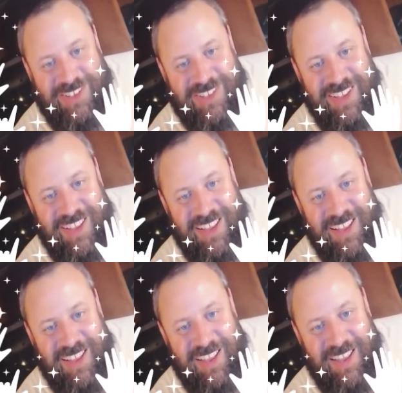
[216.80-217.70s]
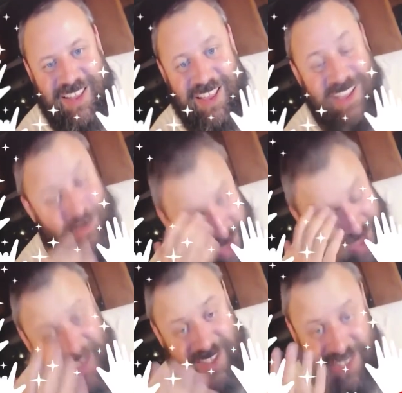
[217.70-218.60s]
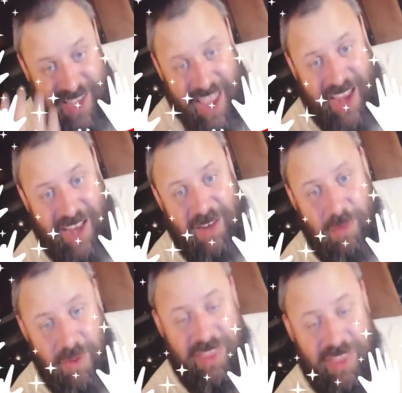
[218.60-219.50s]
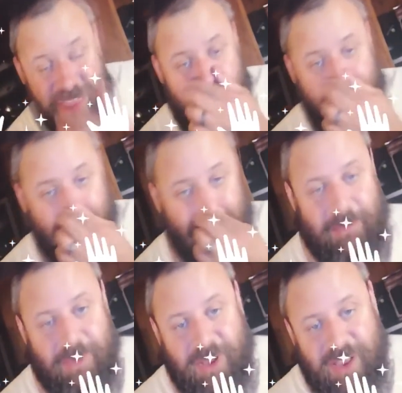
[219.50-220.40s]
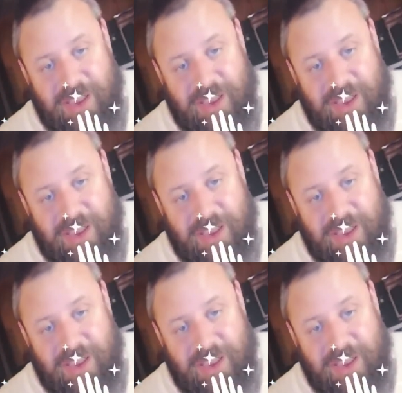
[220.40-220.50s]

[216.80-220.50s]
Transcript: And you're going to cry about passion because you don't have none in your life?